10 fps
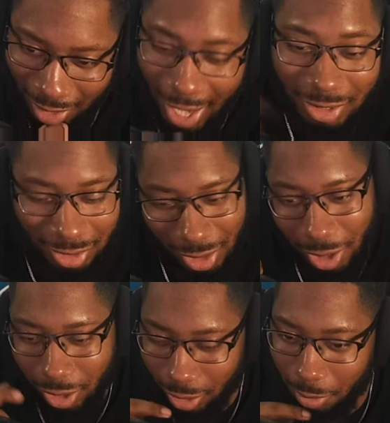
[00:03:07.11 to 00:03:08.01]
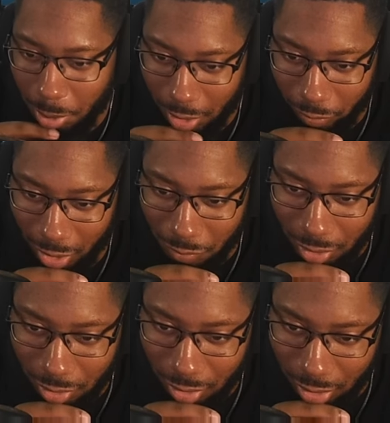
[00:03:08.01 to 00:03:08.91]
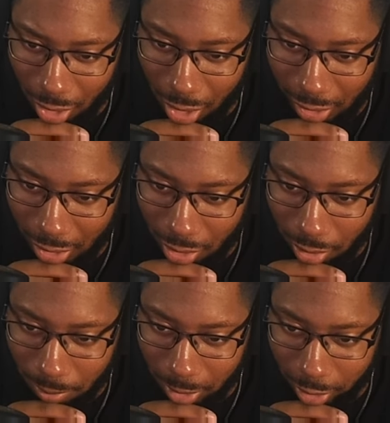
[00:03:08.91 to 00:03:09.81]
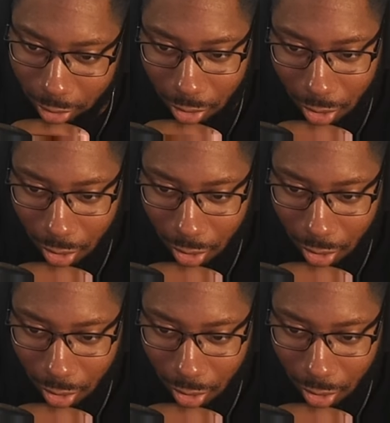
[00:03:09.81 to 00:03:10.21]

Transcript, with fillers: I actually did hear a little bit when he was just uh, yelling a little bit here.